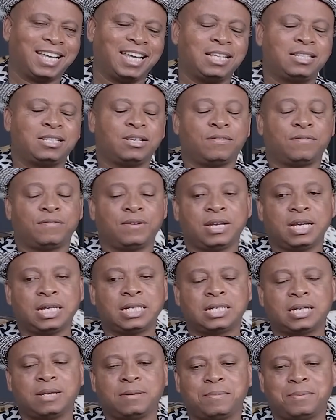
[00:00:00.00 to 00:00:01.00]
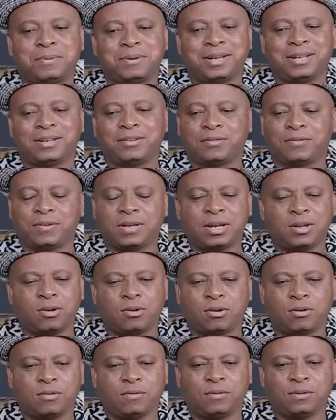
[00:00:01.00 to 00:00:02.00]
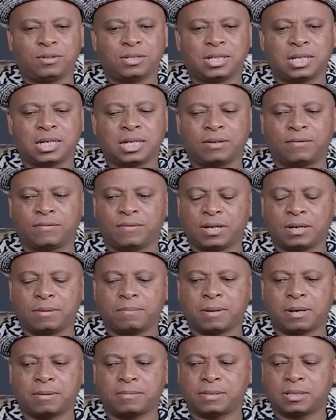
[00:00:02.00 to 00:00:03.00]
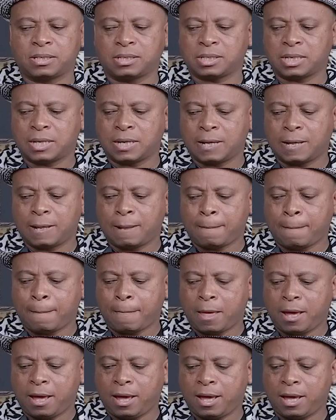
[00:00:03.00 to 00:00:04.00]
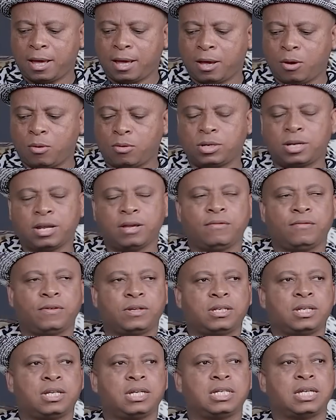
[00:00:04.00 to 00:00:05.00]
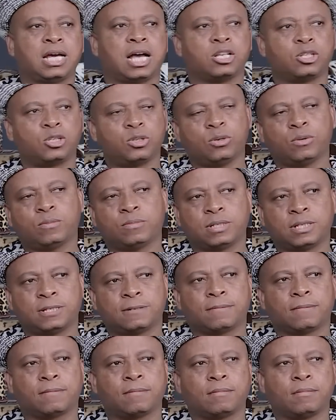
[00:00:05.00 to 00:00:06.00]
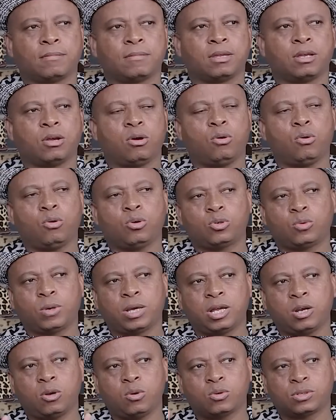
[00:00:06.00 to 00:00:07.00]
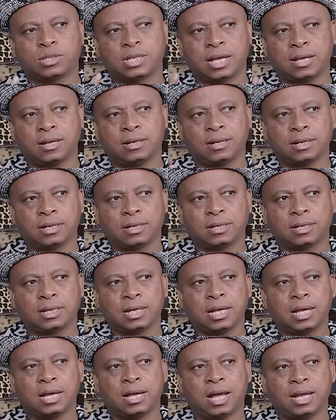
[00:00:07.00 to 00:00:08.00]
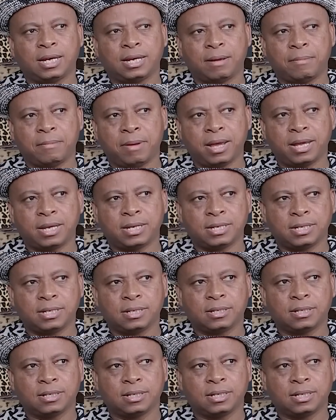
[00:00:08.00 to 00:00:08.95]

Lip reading: It is very deep, it is very confusing, it's very perplexing. David, it assumed ukuthi wayelusa undermined